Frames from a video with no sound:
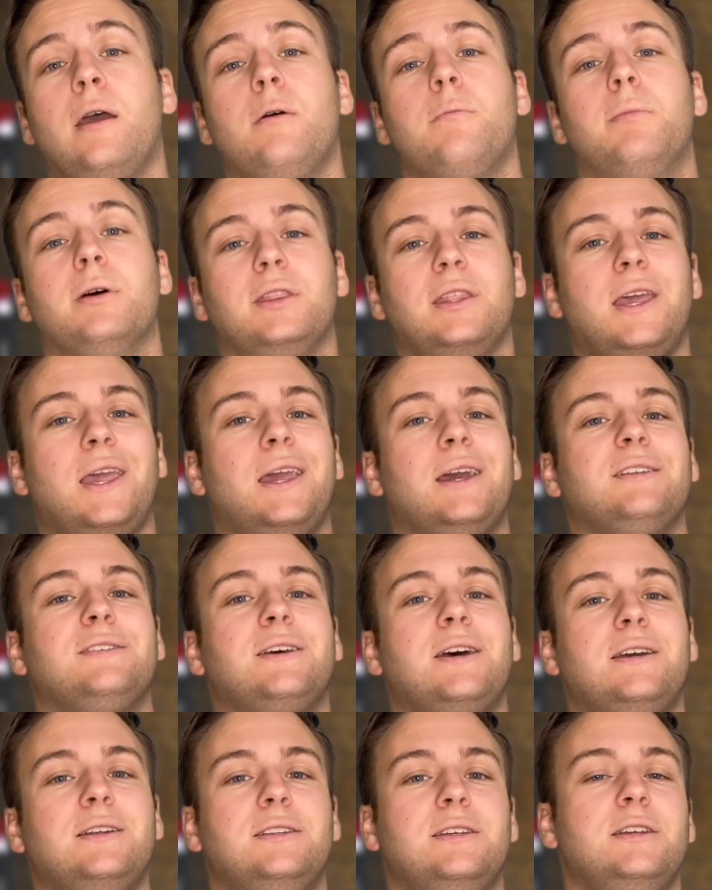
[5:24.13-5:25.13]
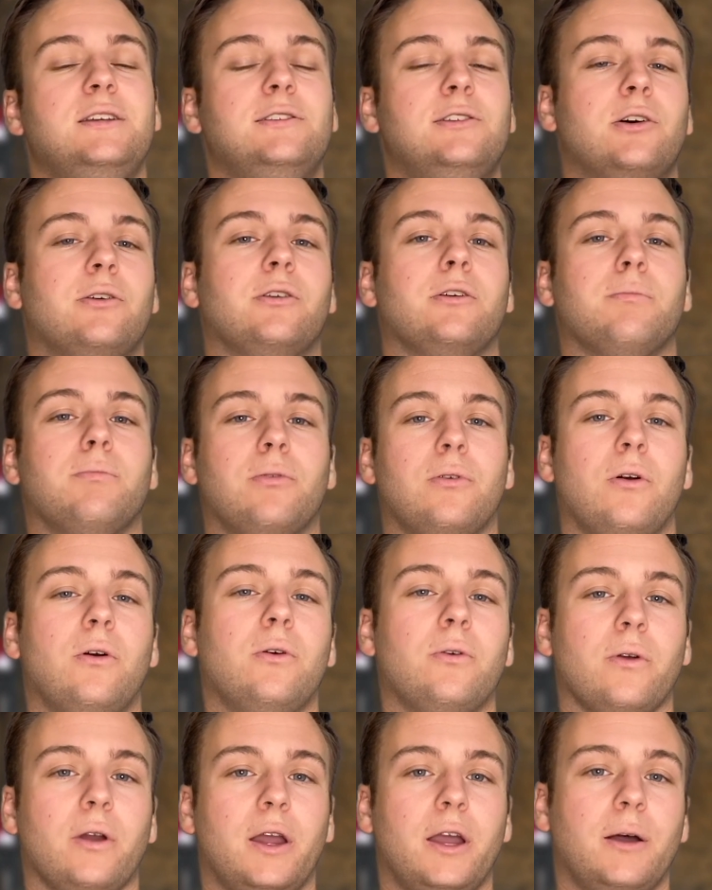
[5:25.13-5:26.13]
But the anti-D donor
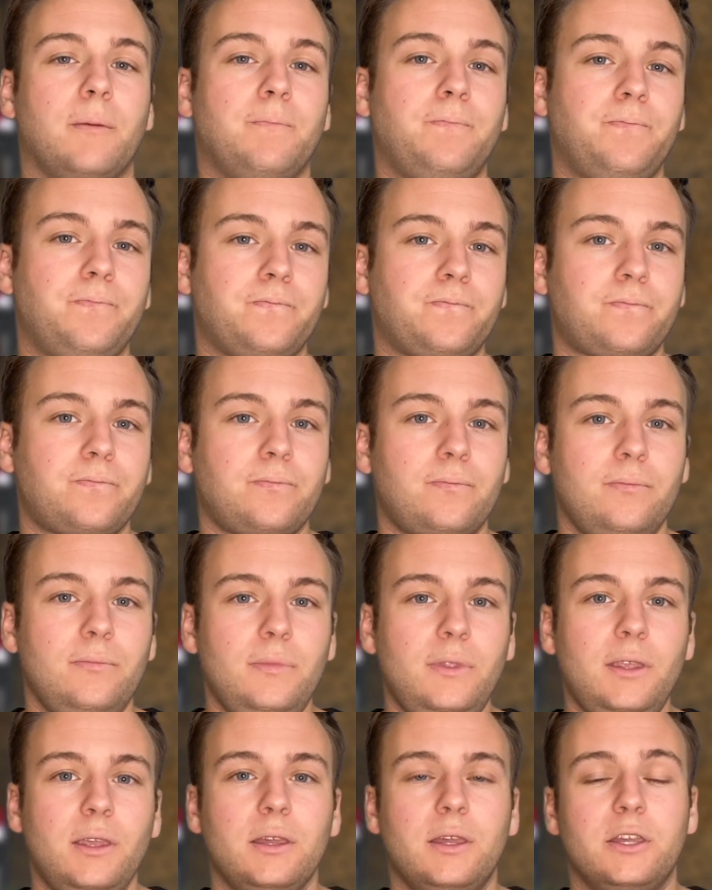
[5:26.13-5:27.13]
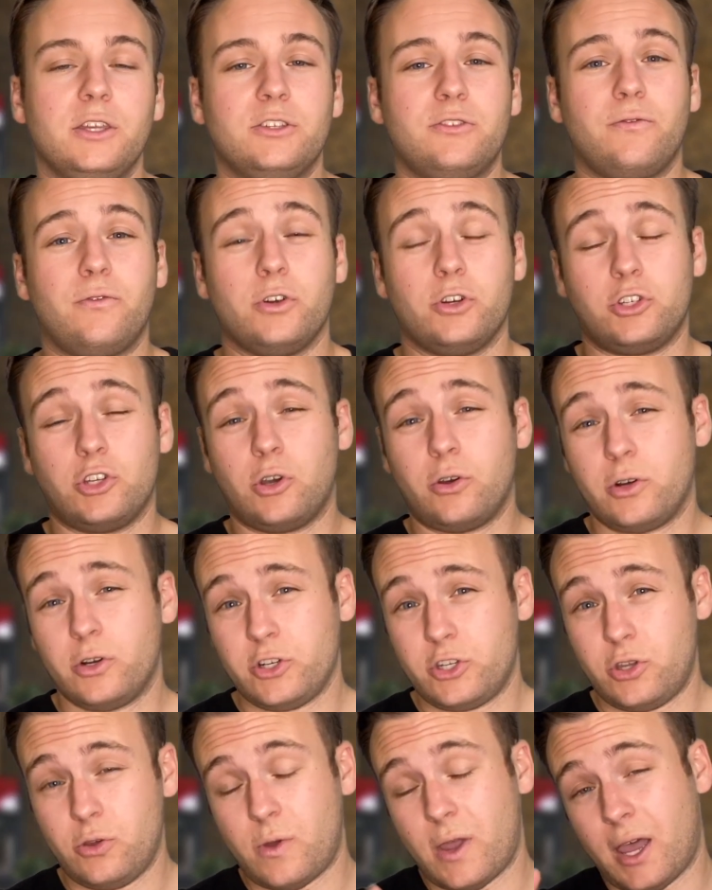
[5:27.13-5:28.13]
program is for donors
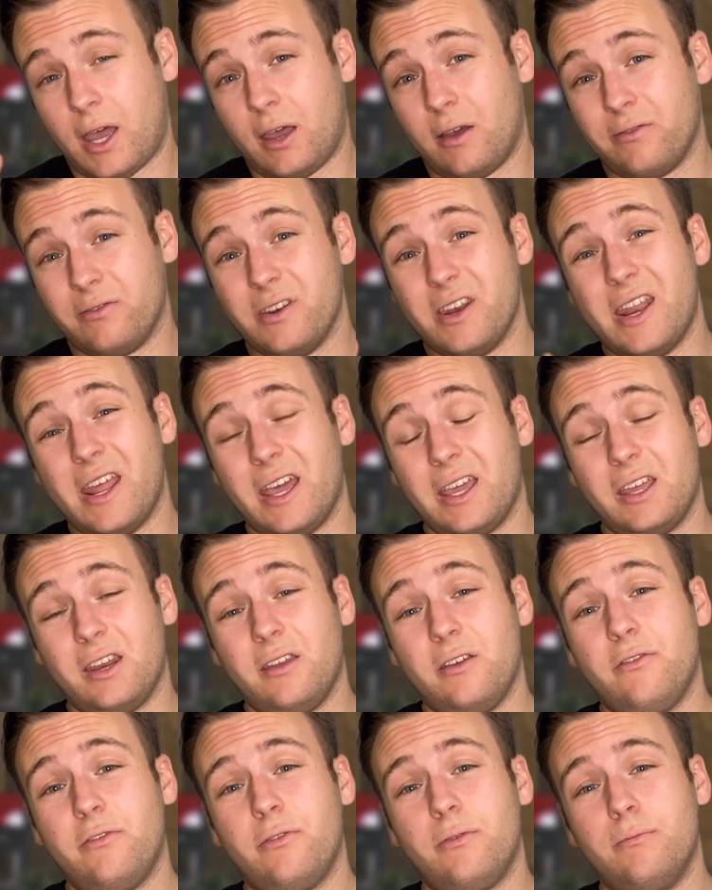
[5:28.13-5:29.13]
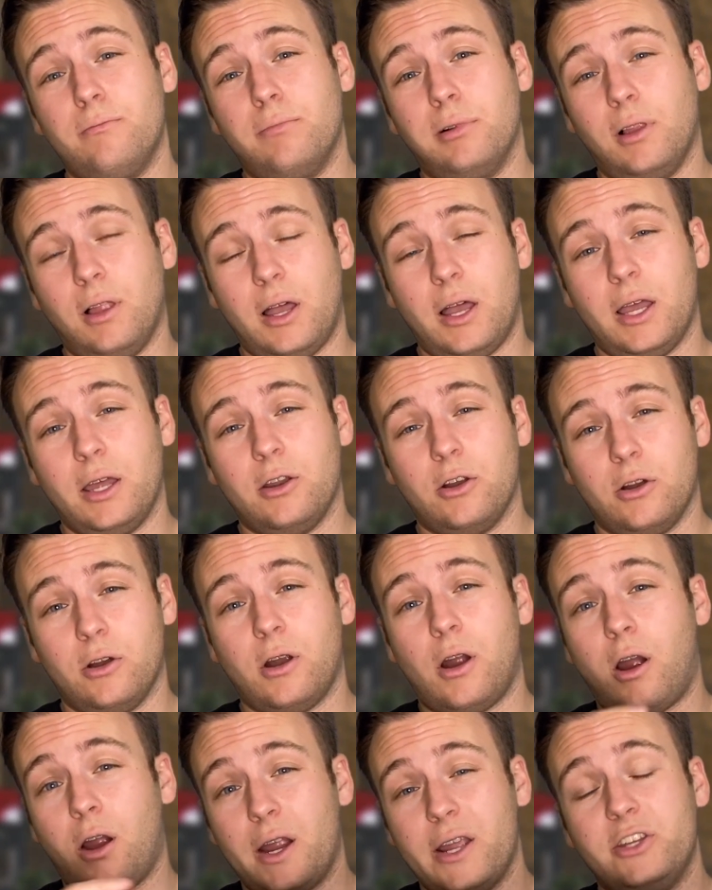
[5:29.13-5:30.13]
who have negative blood or
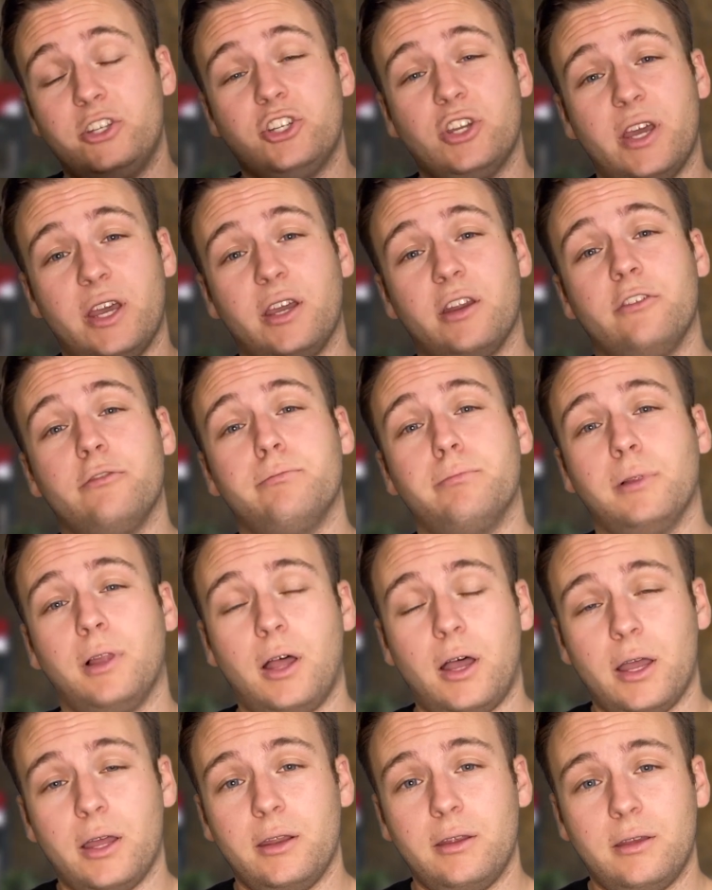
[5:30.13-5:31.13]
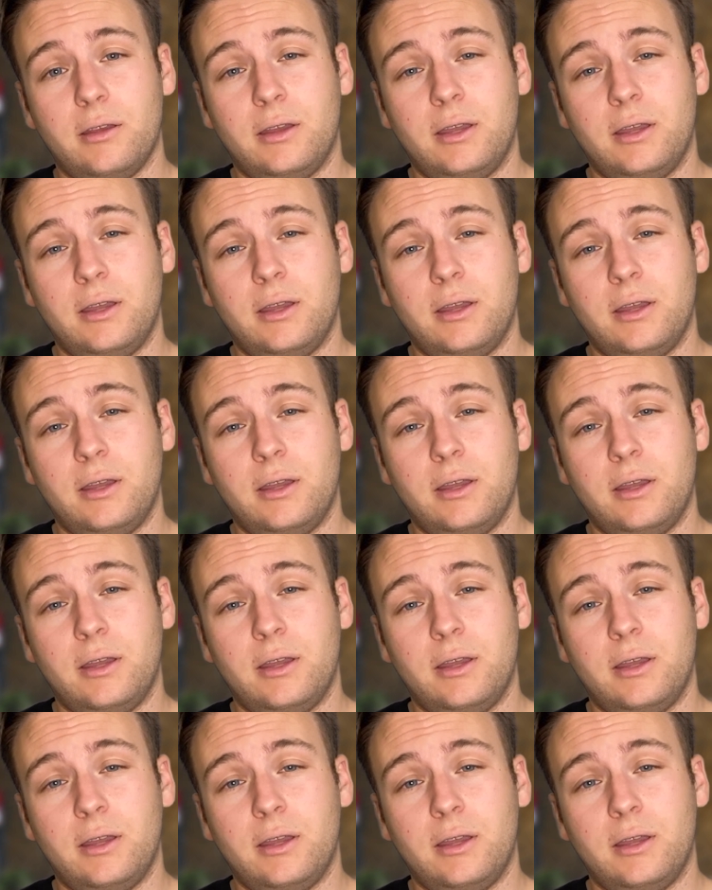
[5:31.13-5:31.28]
Rh negative blood.